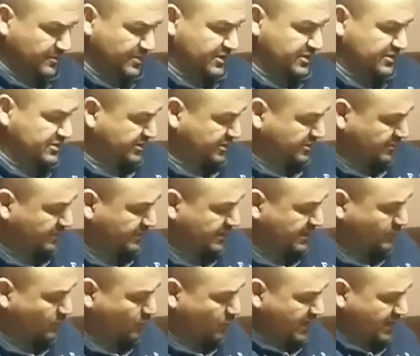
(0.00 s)
because you can
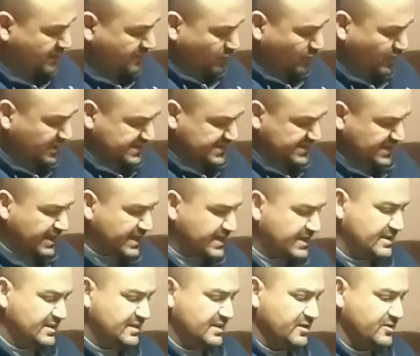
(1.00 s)
only weave one side,
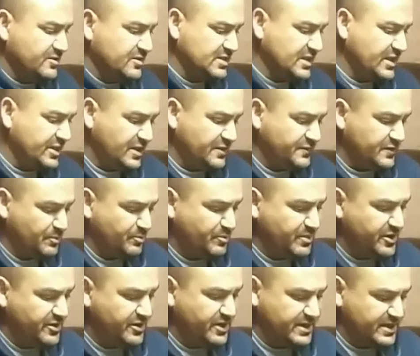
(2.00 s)
and the other side you have to
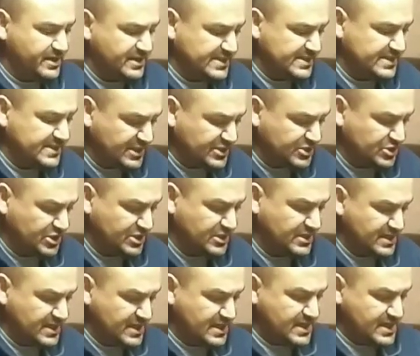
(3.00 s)
bury it and stitch it.